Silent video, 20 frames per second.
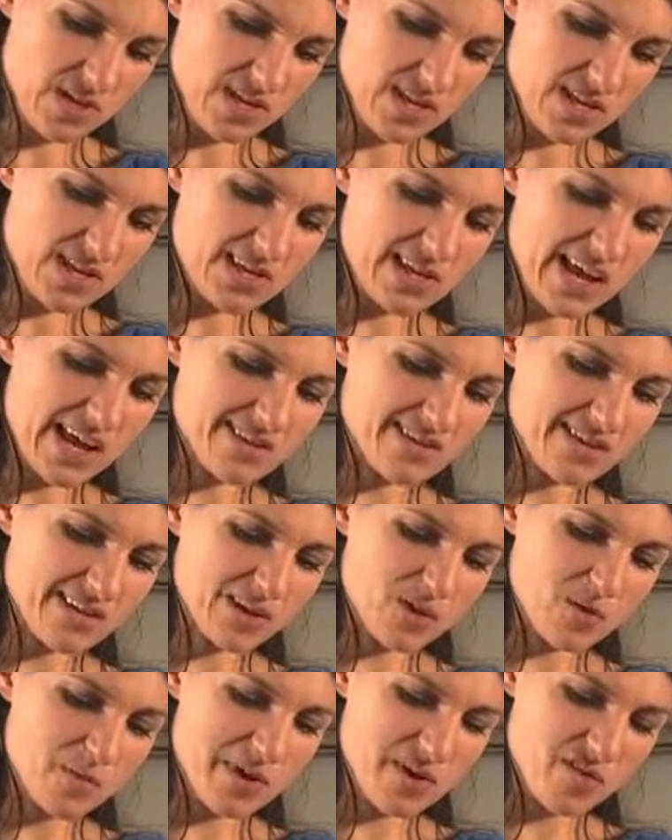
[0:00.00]
This takes a
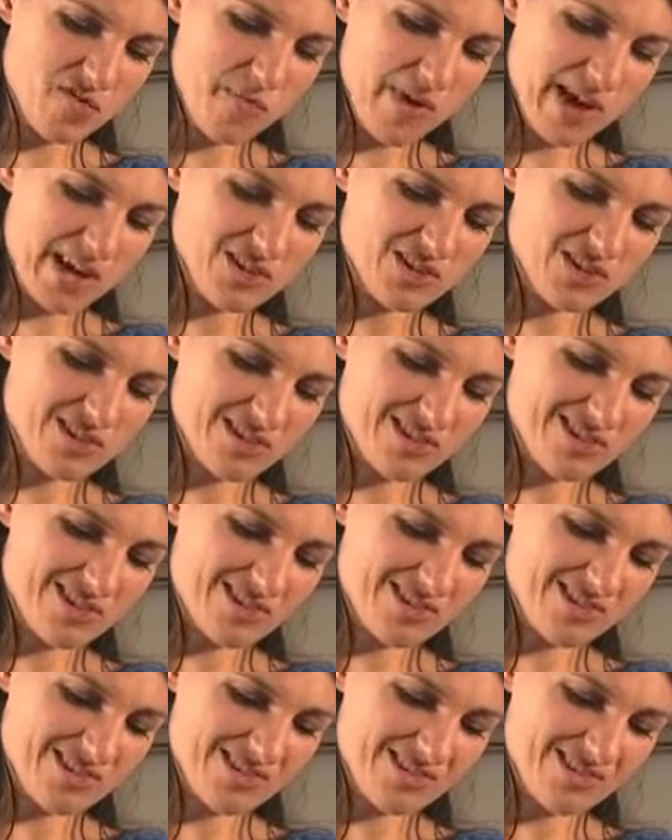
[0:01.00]
little bit of
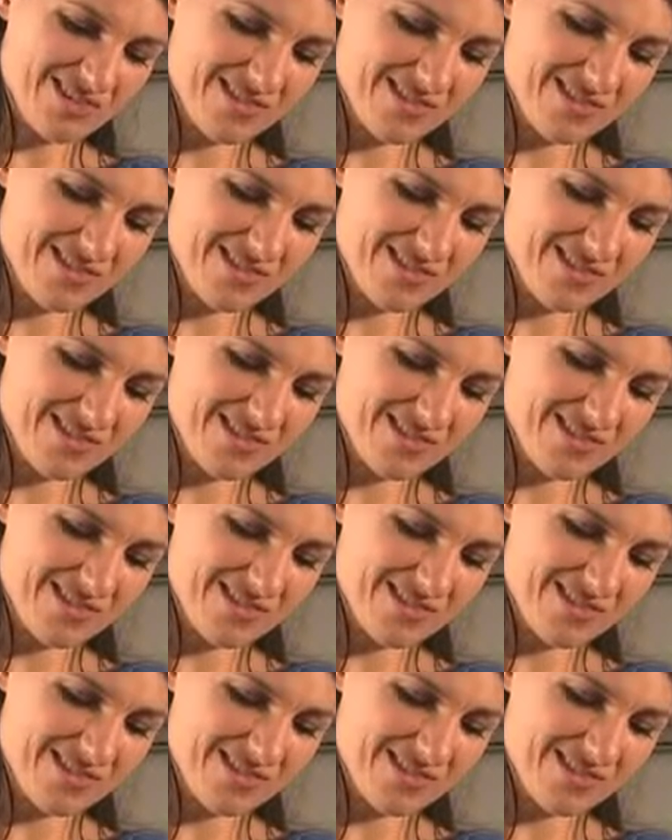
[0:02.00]
patience.